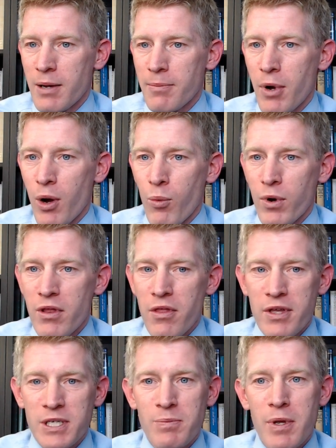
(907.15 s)
but one of the
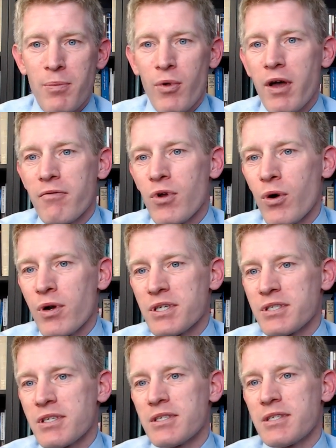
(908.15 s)
things people have
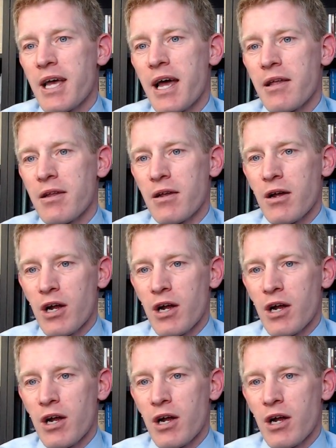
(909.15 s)
noticed is that